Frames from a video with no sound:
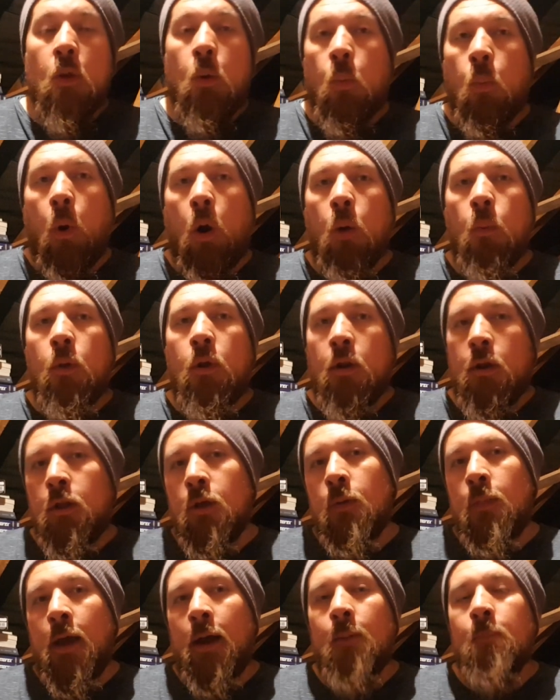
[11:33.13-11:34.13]
Why would I
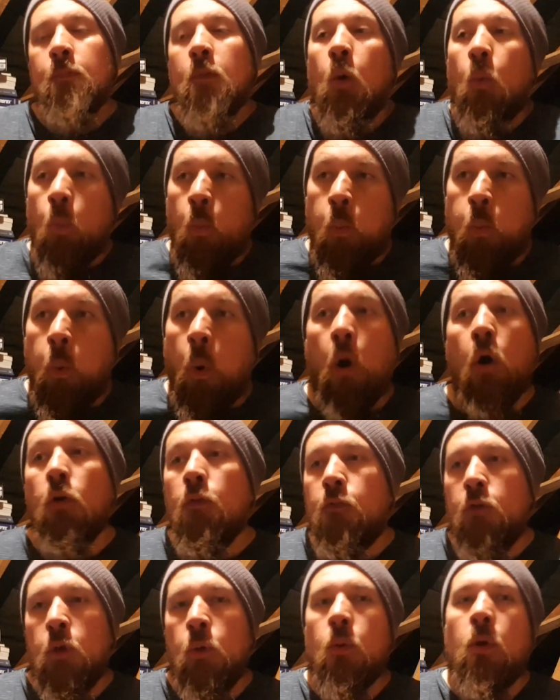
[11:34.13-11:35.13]
do that? Why
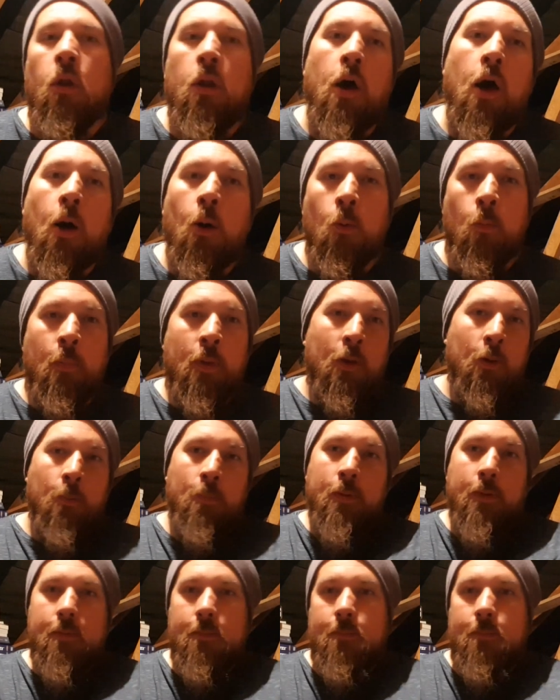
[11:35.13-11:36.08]
have you got to hold me up?